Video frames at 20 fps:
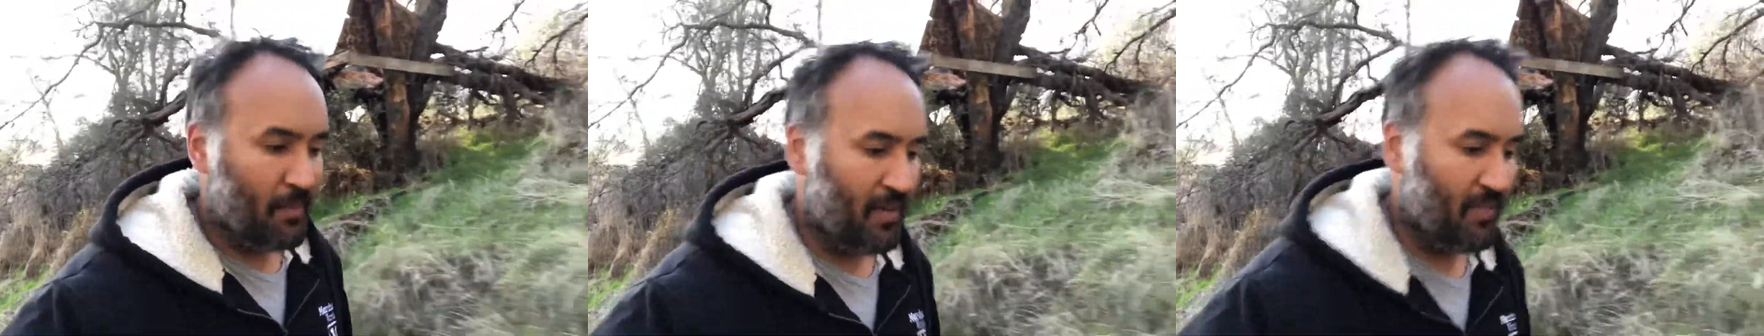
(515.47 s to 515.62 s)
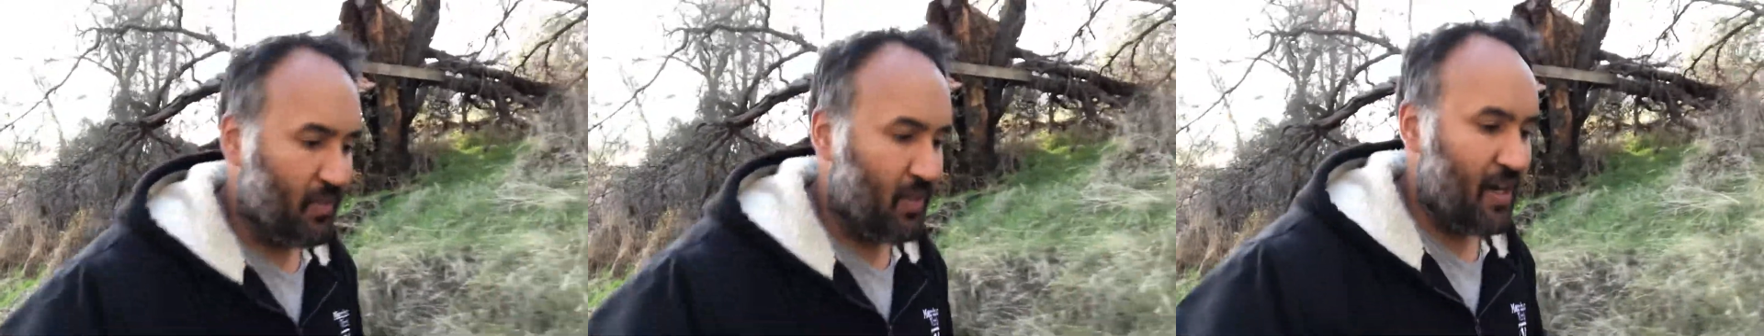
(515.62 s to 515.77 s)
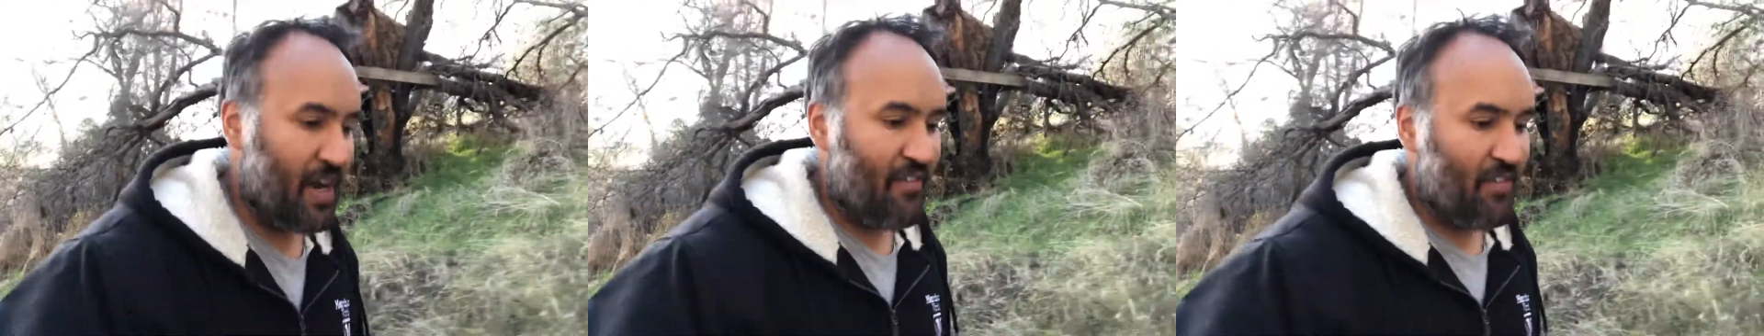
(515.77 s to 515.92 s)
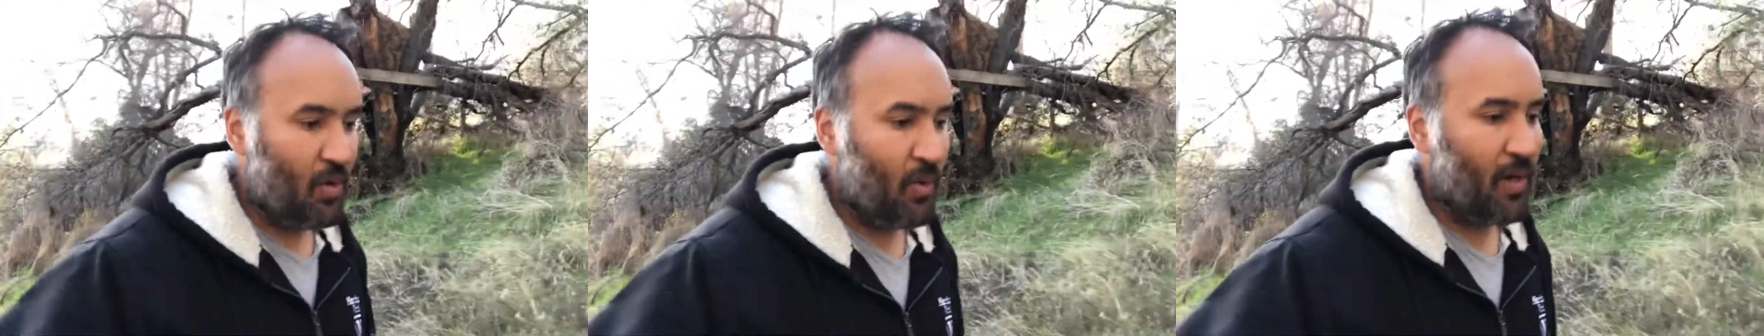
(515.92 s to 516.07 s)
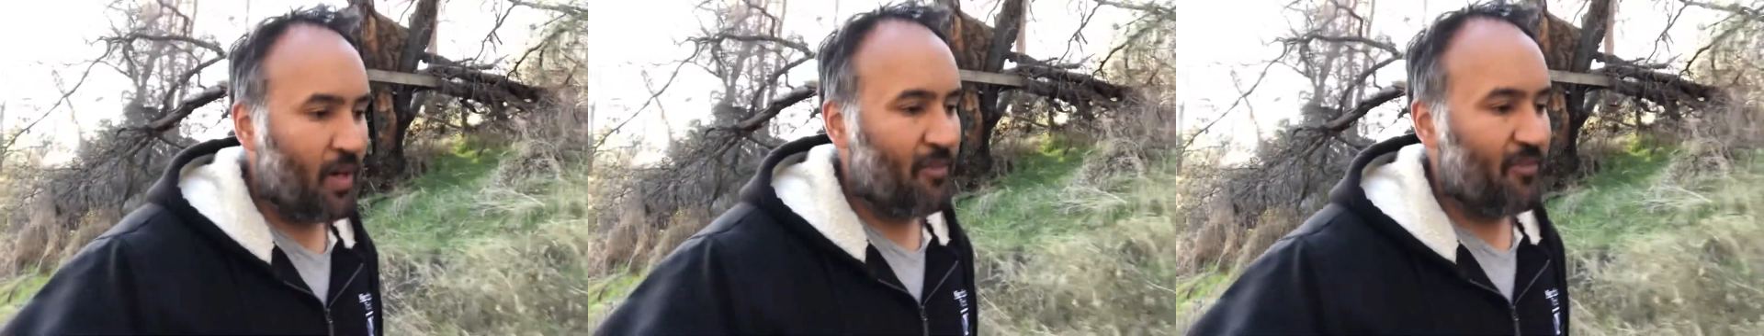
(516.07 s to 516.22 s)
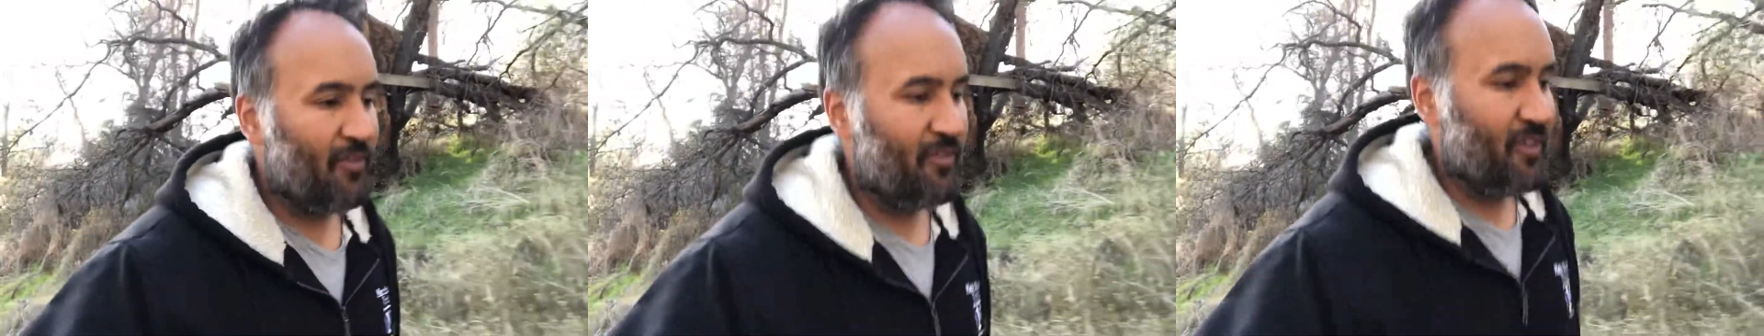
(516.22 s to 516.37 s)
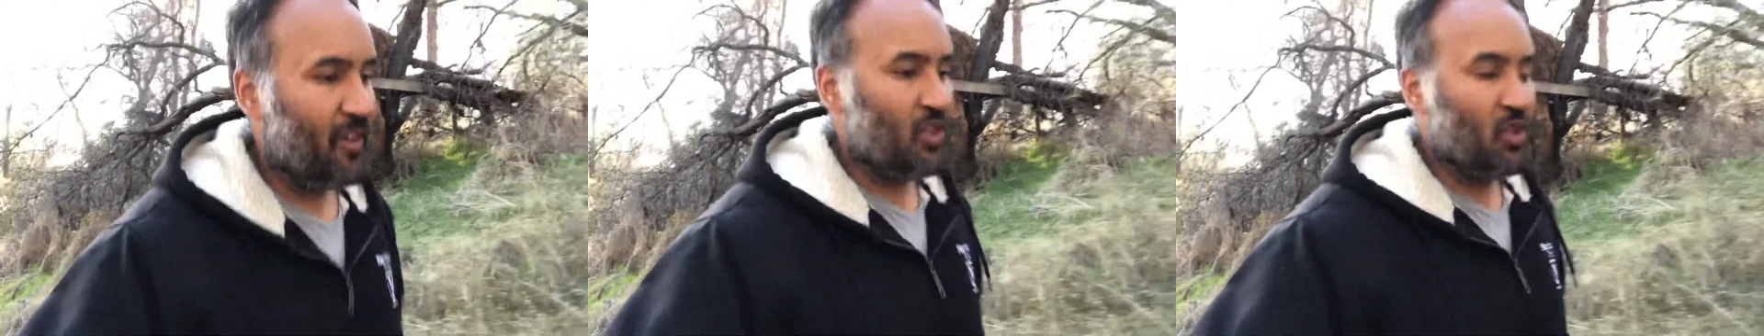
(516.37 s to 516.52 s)
If you ever want a
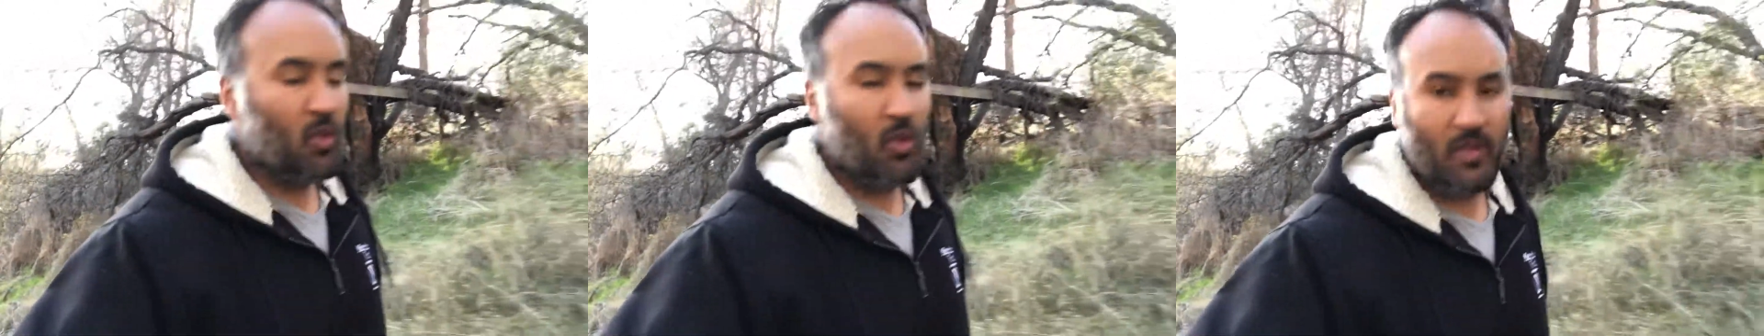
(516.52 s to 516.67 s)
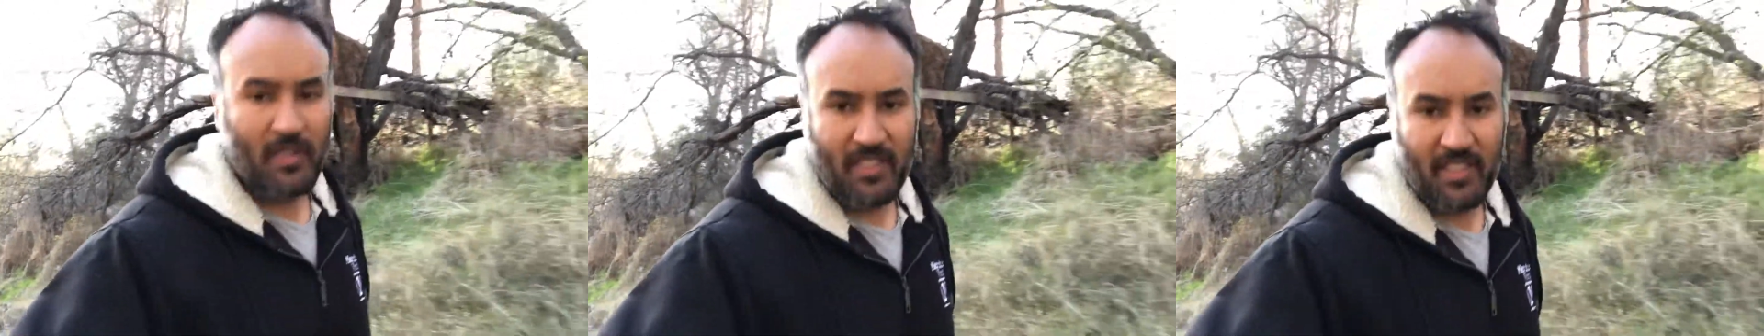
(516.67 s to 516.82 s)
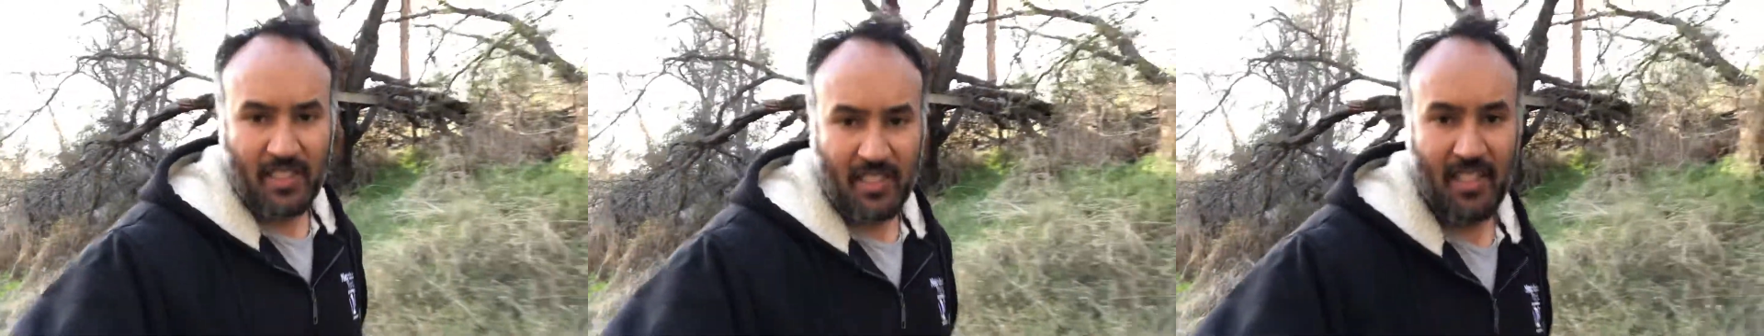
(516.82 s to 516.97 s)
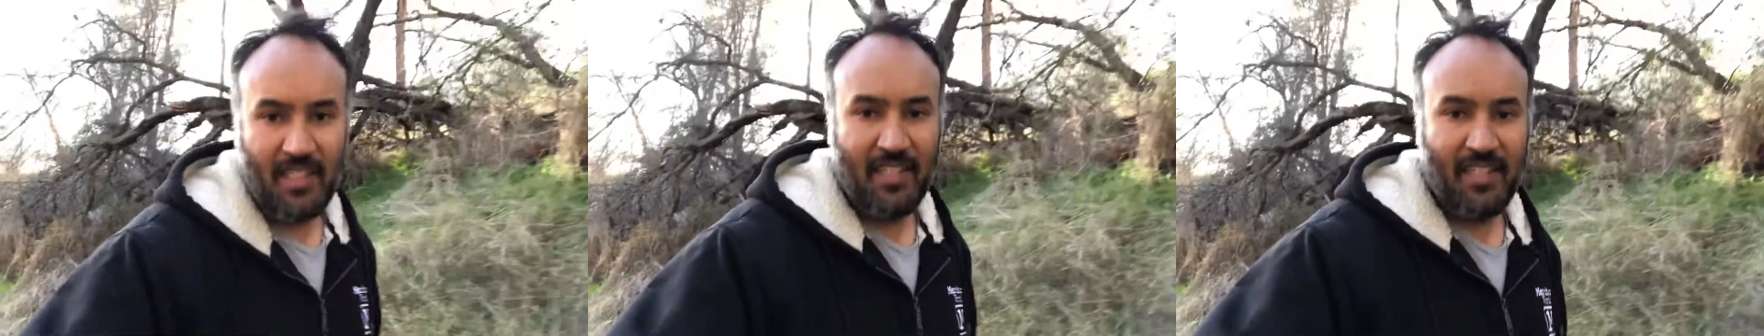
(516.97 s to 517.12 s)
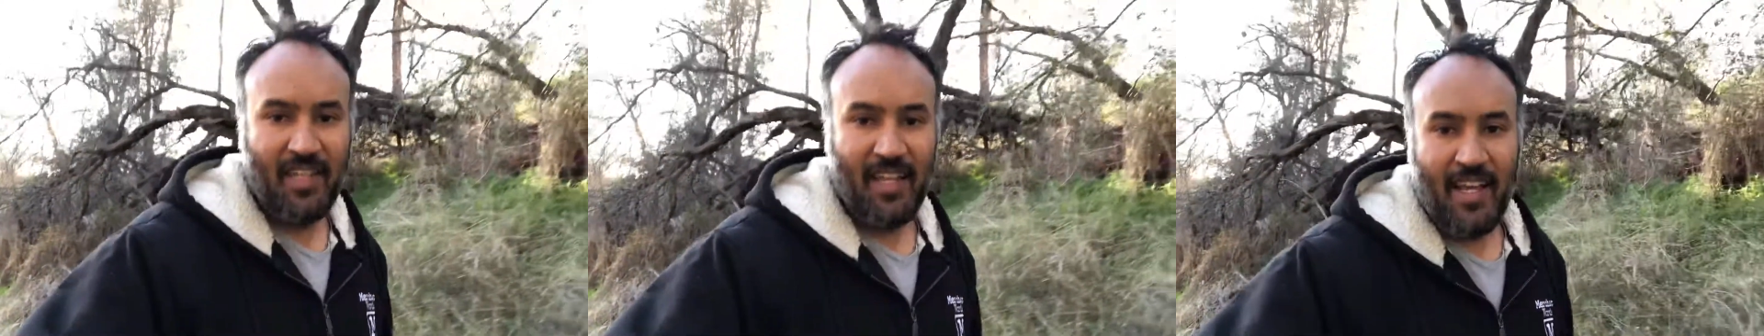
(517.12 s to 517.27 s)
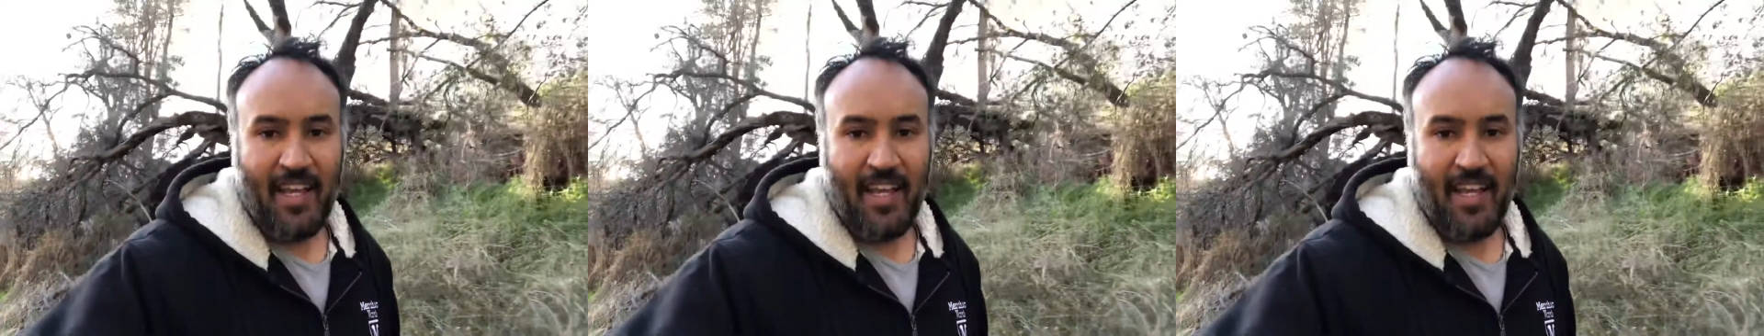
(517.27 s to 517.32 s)
virtual assistant